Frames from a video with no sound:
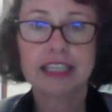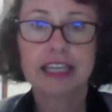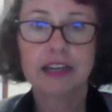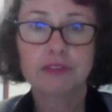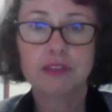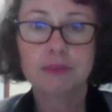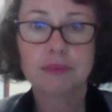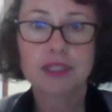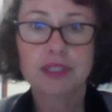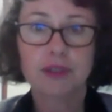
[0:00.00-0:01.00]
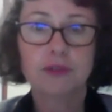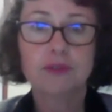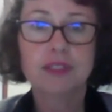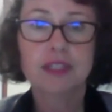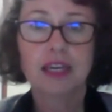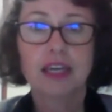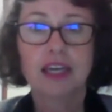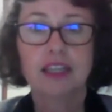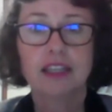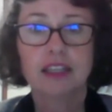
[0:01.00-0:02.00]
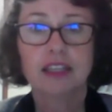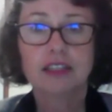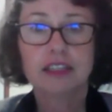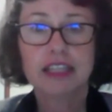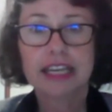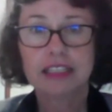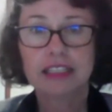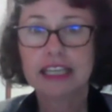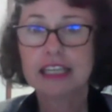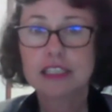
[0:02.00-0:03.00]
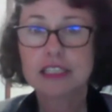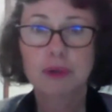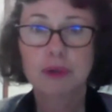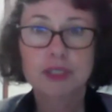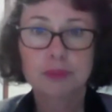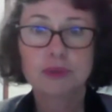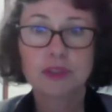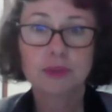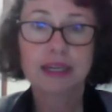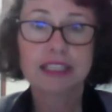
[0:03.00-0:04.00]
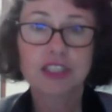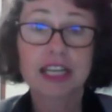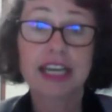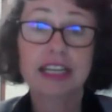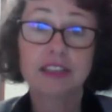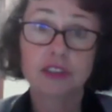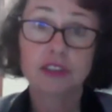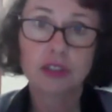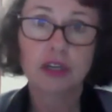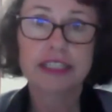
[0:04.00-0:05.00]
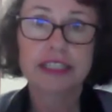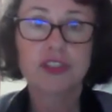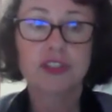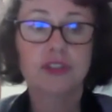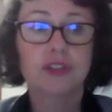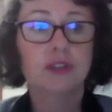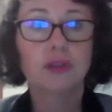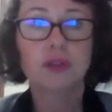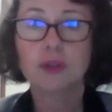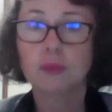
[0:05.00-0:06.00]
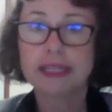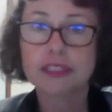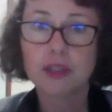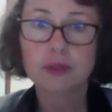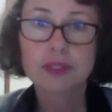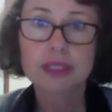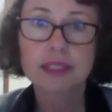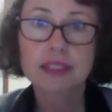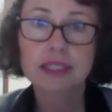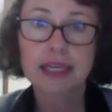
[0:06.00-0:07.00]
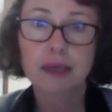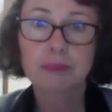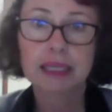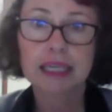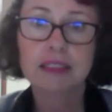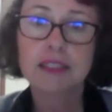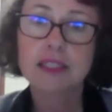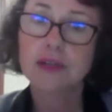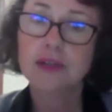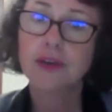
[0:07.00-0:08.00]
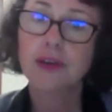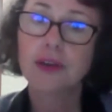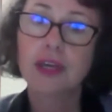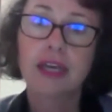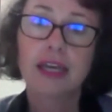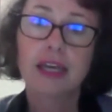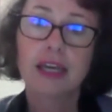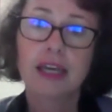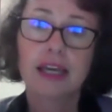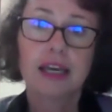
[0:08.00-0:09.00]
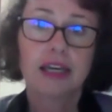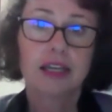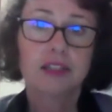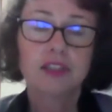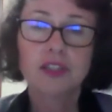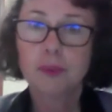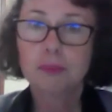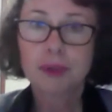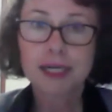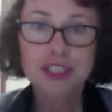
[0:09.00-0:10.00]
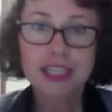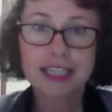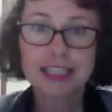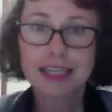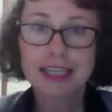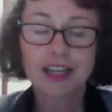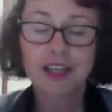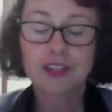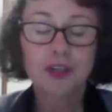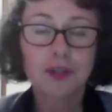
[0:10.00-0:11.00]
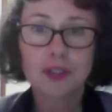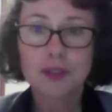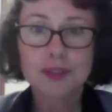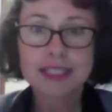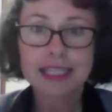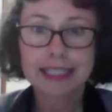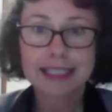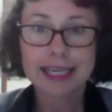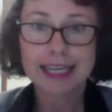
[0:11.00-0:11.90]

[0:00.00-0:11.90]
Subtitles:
care of themselves, then it is possible to actually, and trying to look at where toxins are coming in. So not brushing, not using